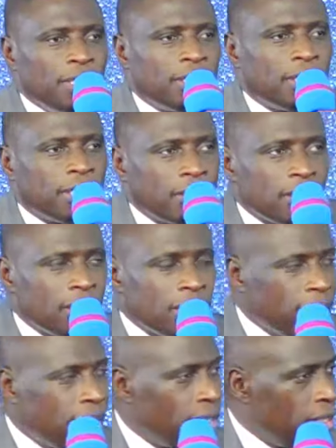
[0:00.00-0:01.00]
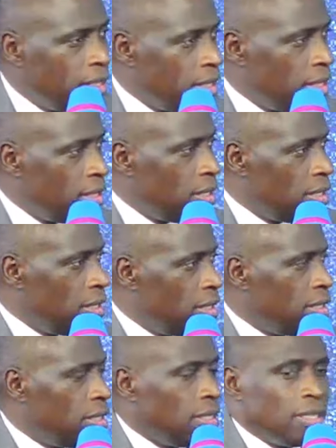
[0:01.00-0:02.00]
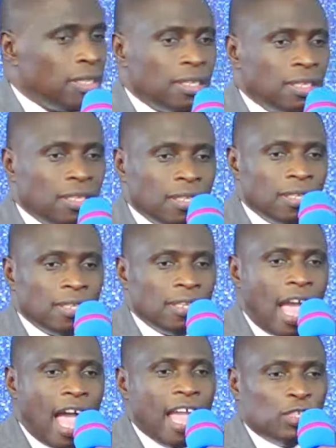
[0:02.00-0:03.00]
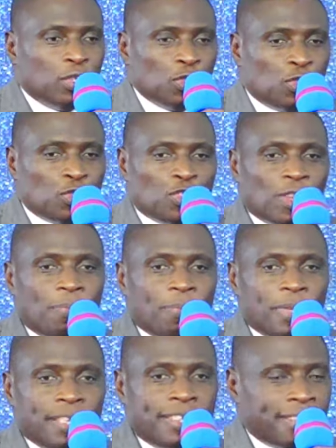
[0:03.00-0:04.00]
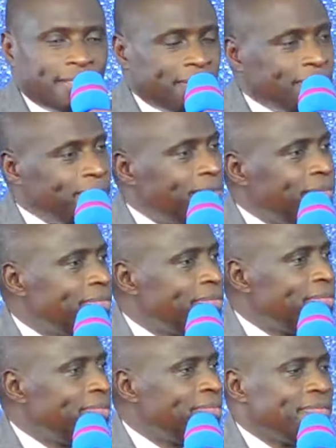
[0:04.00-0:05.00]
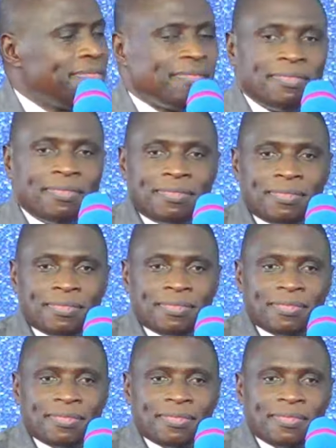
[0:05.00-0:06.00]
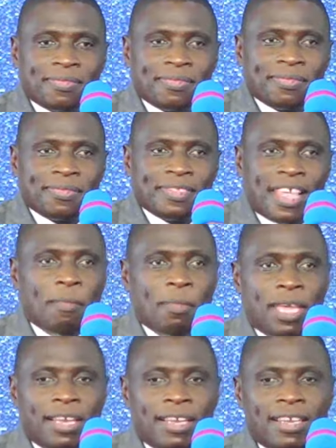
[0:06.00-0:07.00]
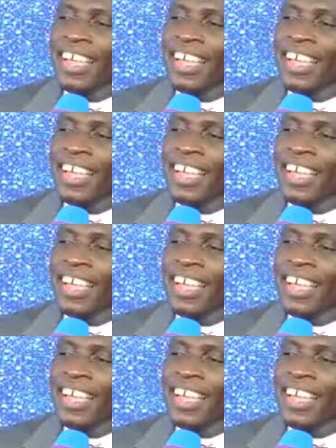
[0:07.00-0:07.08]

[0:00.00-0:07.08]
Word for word: nsalawo okugondera i choose to submit nsalawo okugondera amen